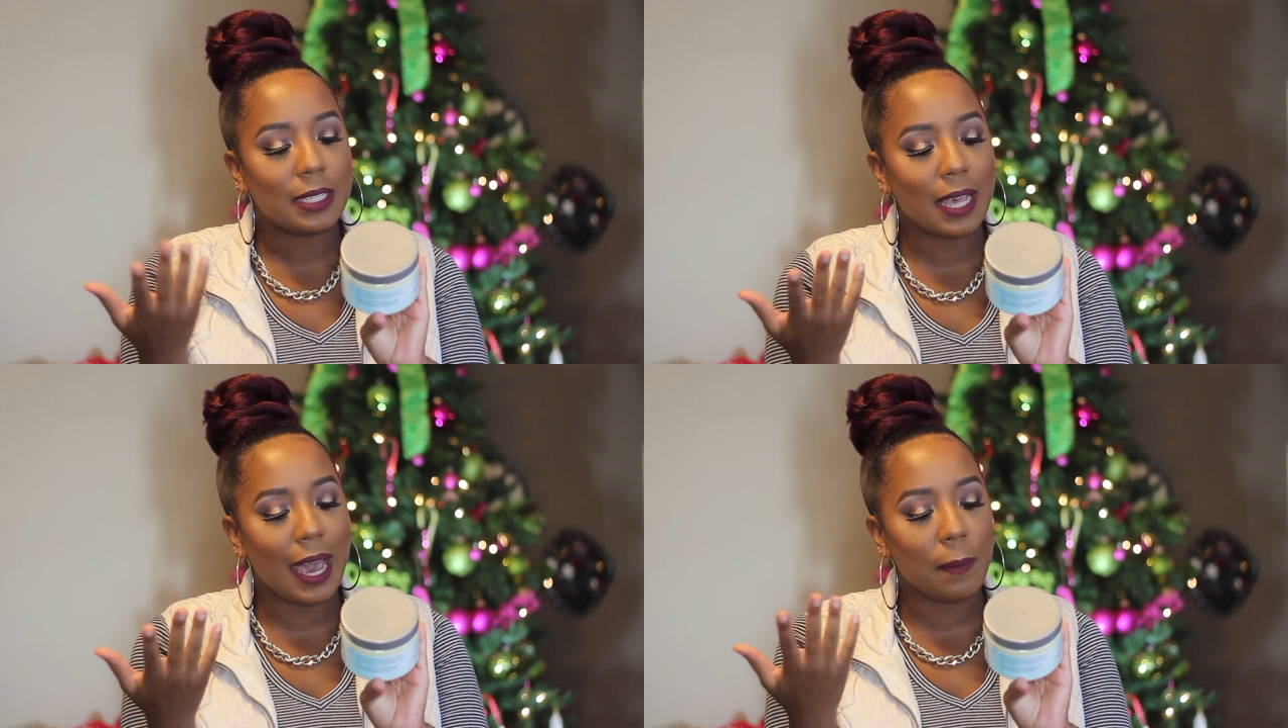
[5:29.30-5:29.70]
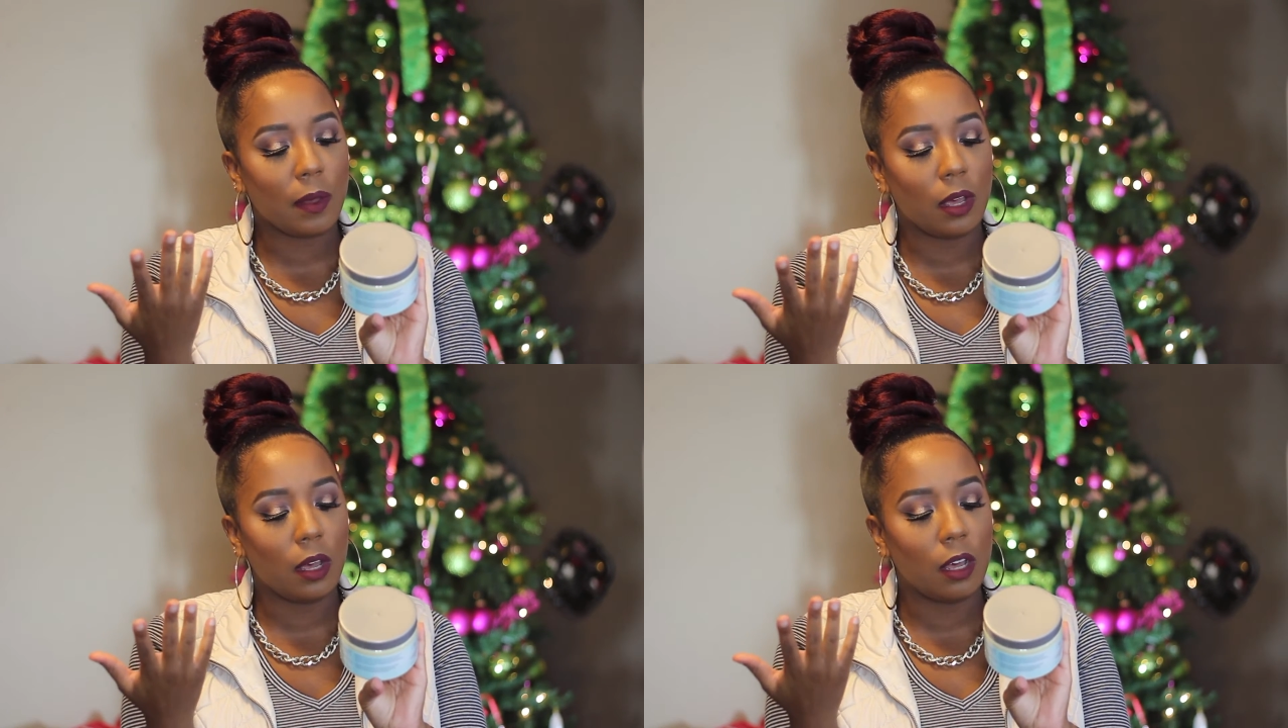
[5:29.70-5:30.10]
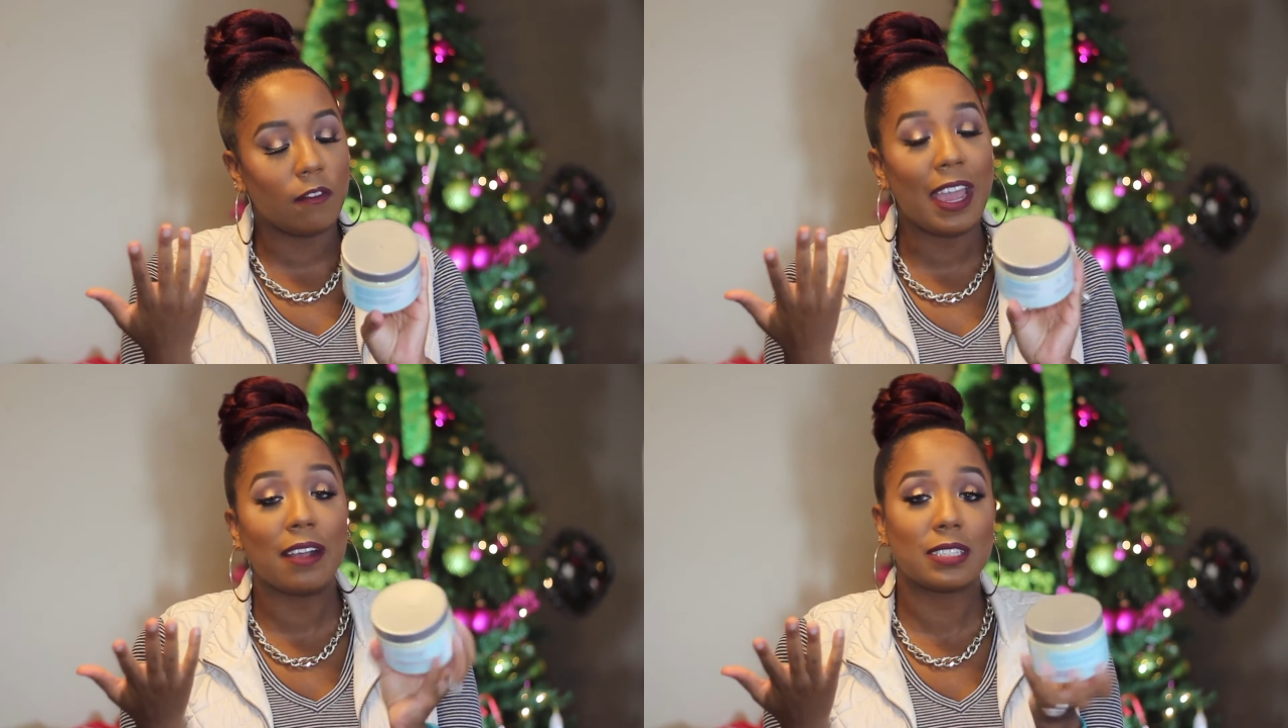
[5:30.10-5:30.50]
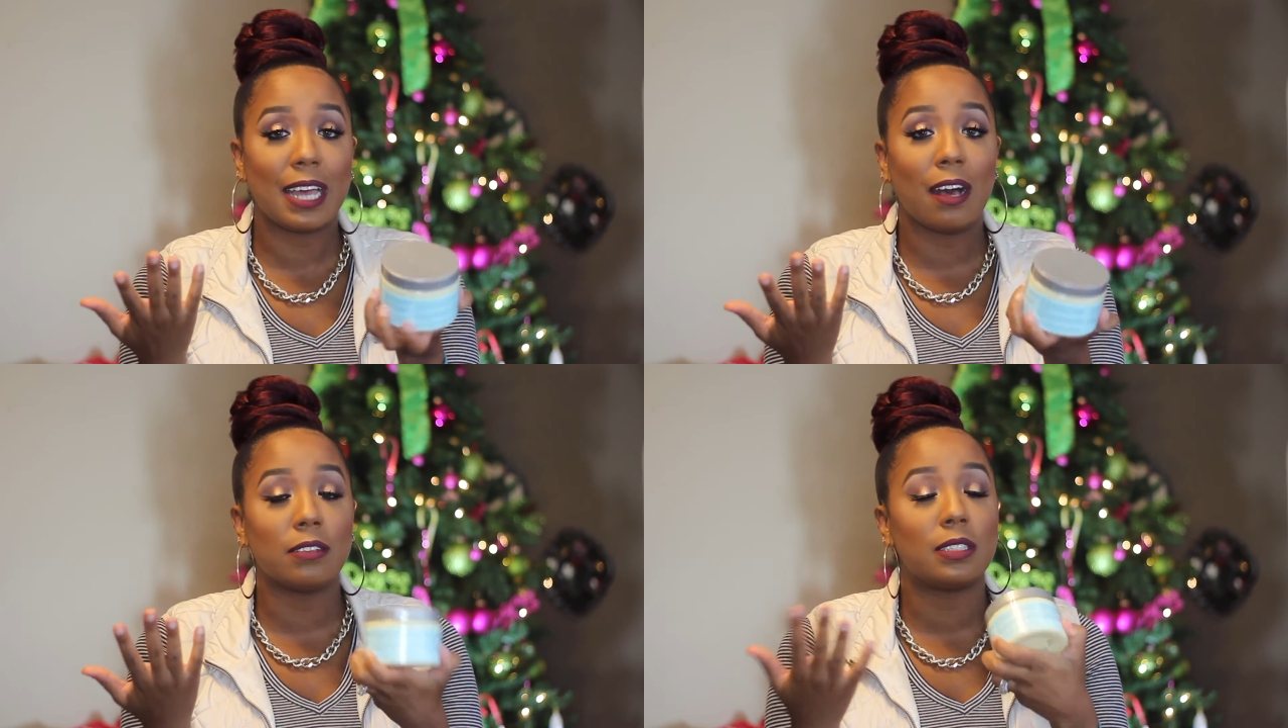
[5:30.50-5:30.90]
type of
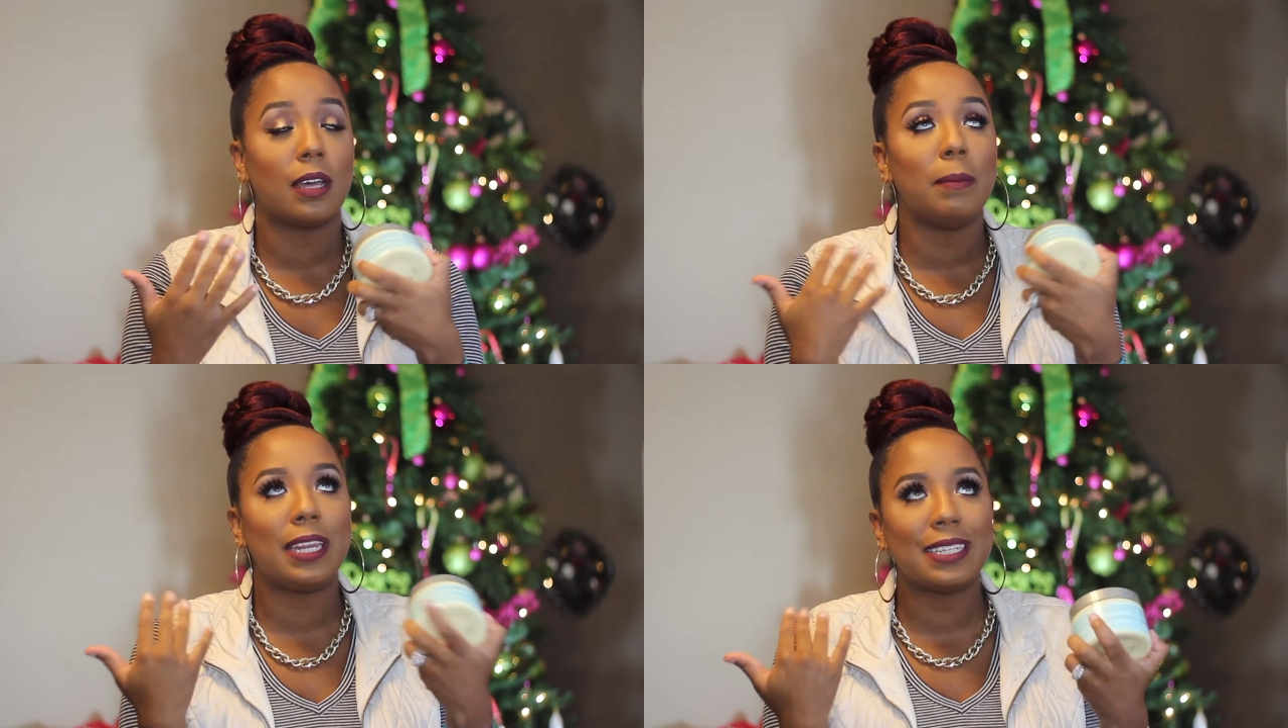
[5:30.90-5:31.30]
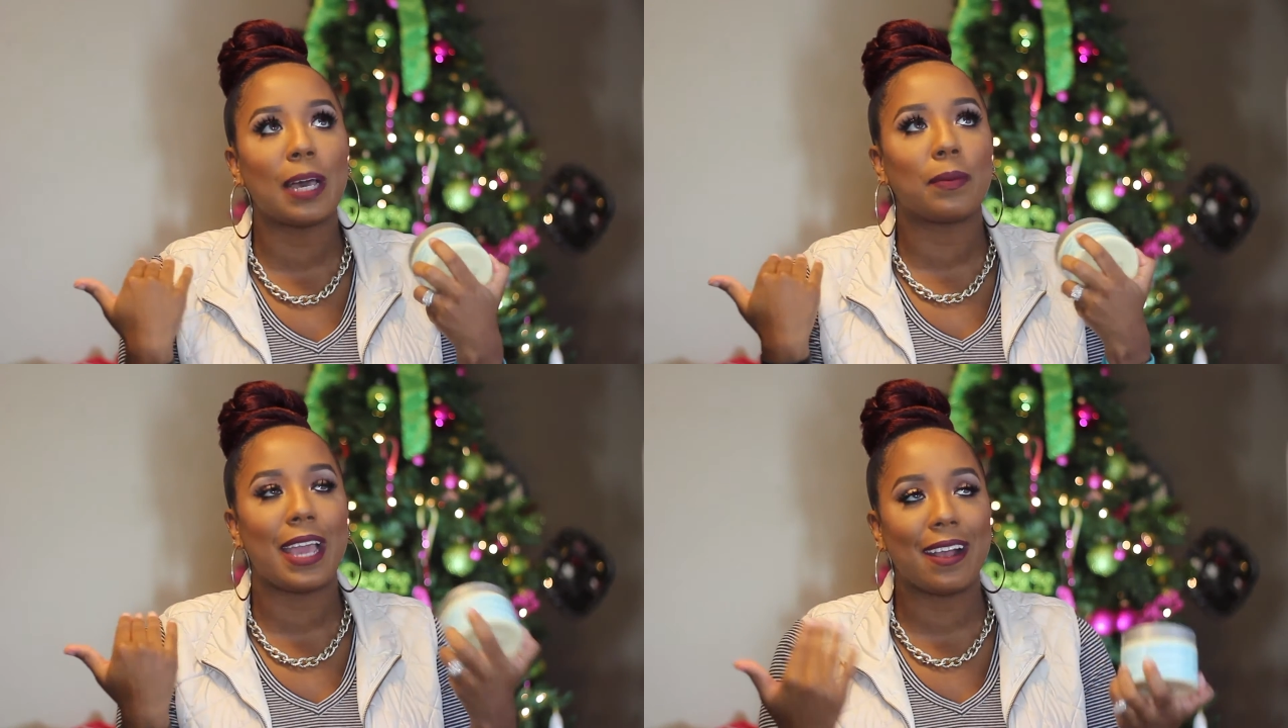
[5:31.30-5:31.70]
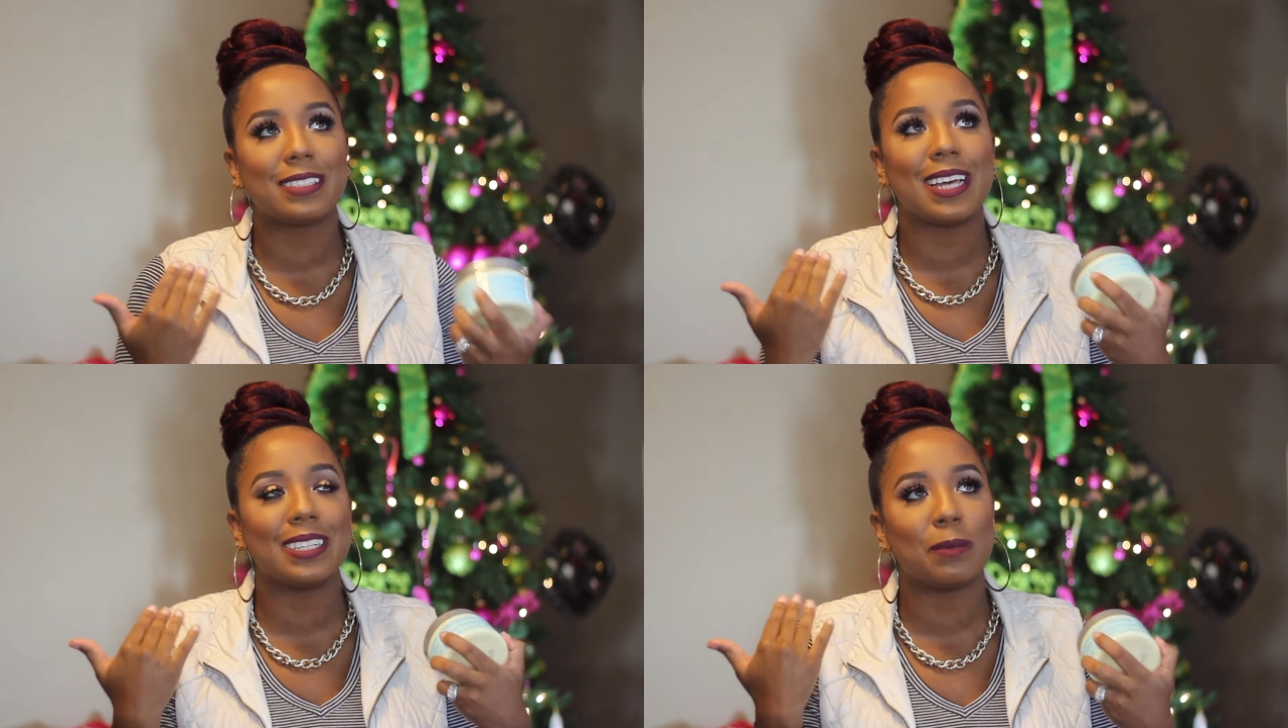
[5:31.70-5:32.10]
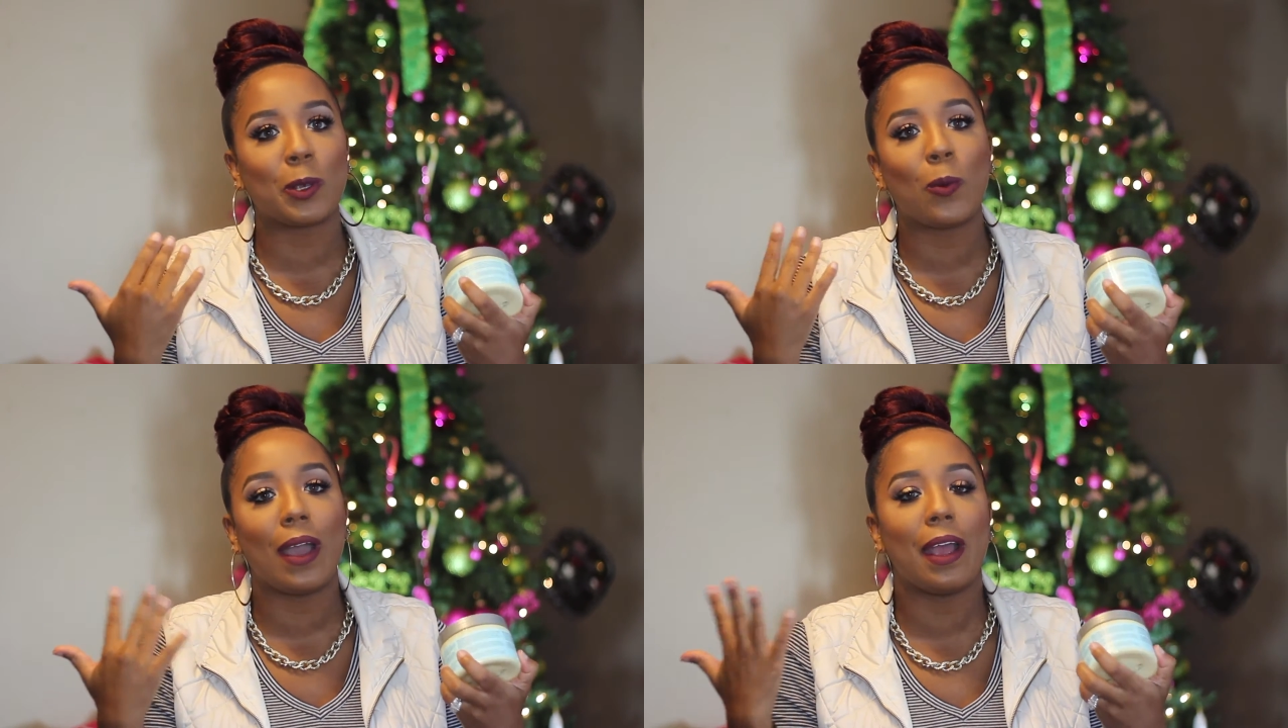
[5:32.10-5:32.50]
hairstyles, I mean any type of hairstyles that
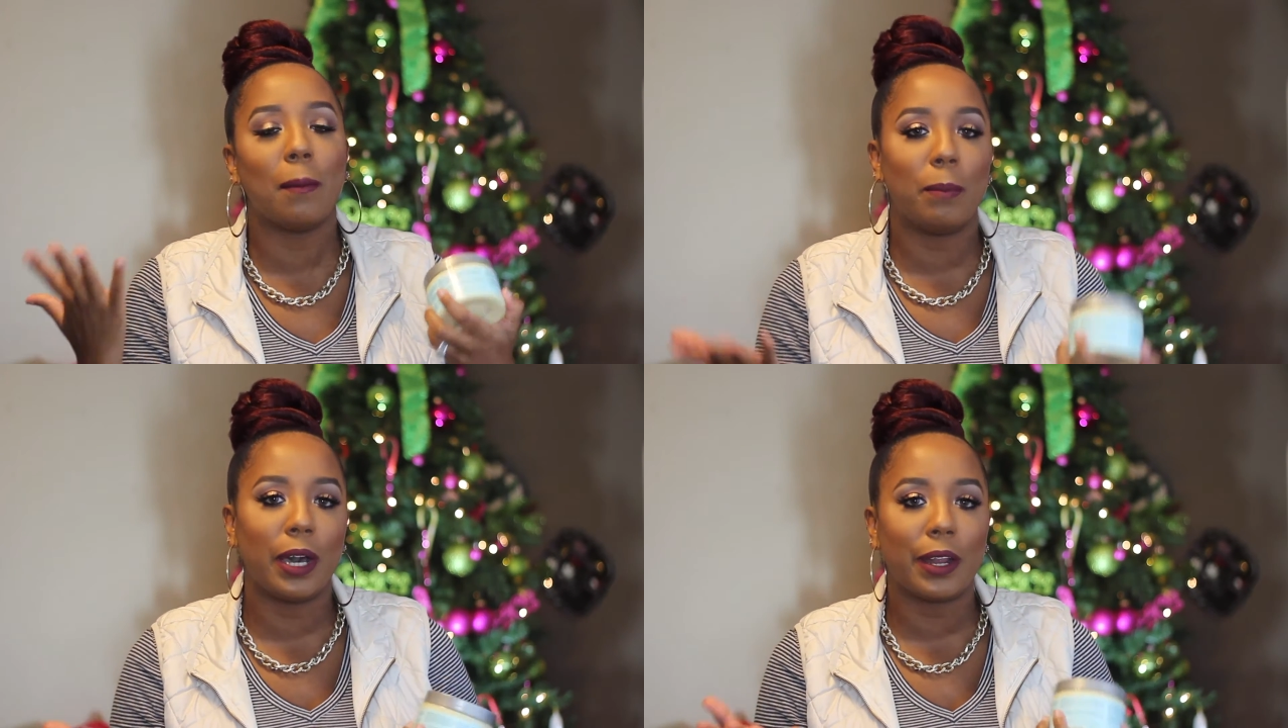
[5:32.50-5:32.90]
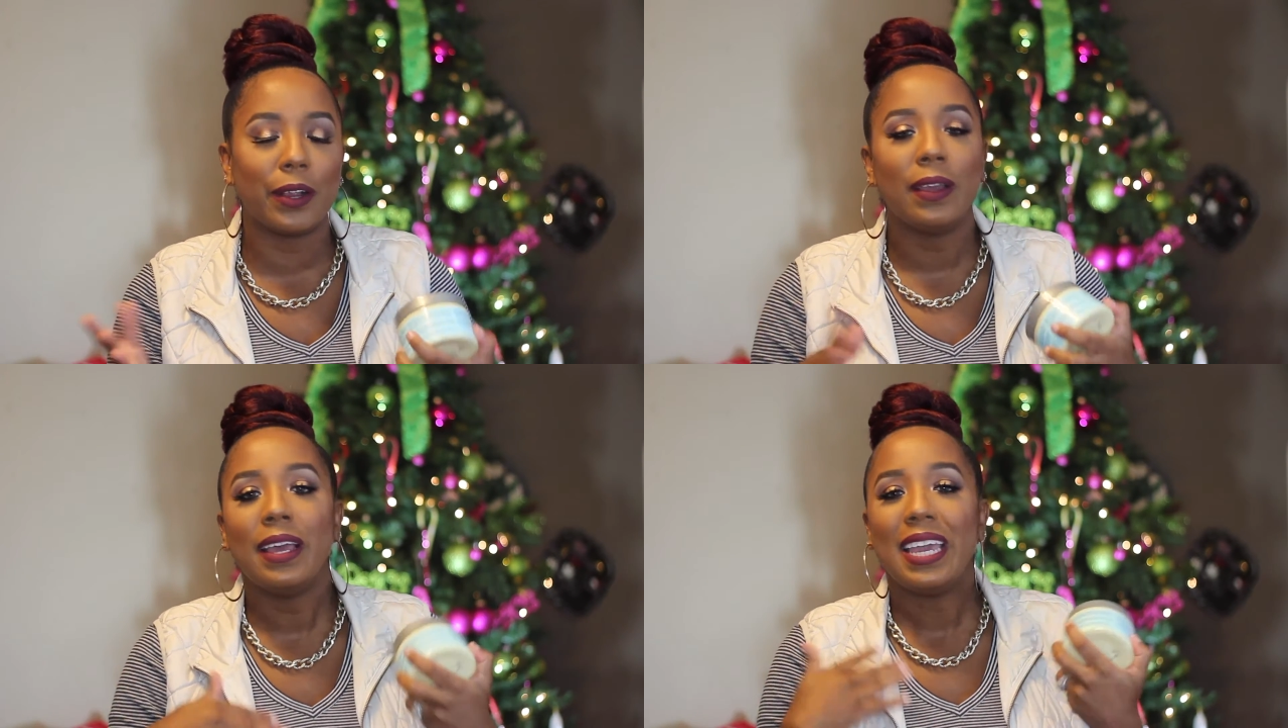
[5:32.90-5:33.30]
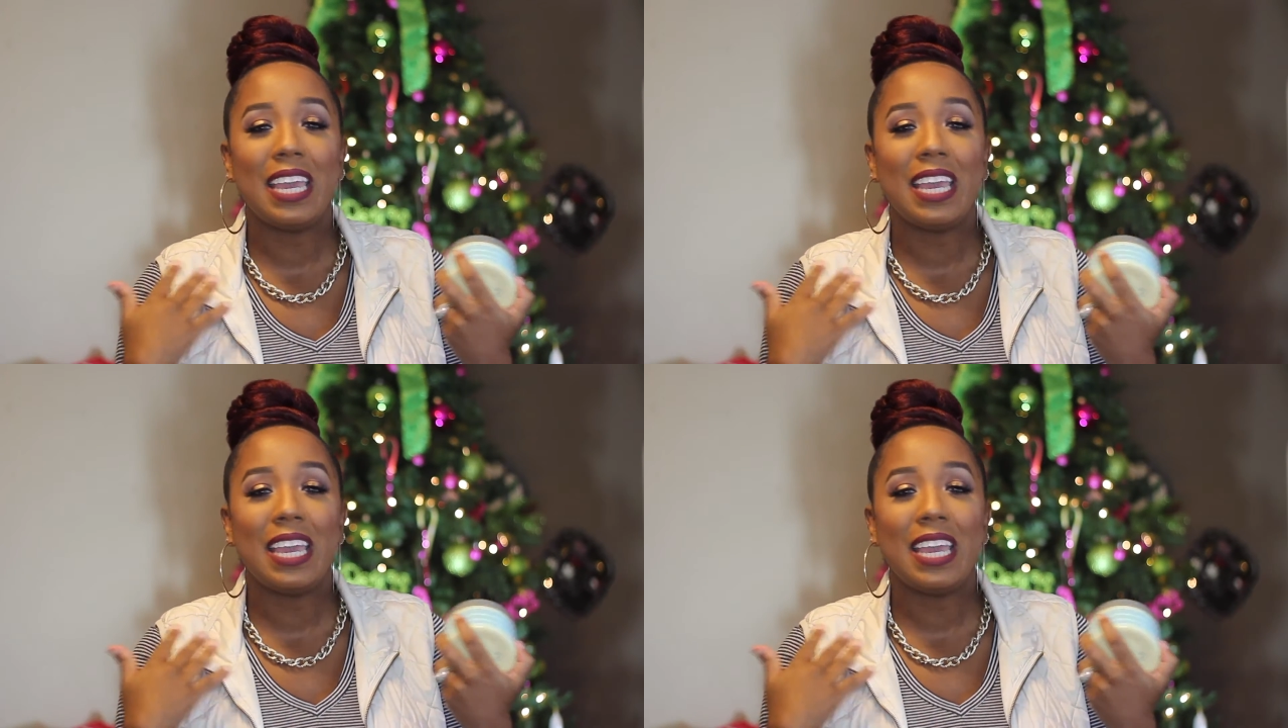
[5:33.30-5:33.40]
require a butter,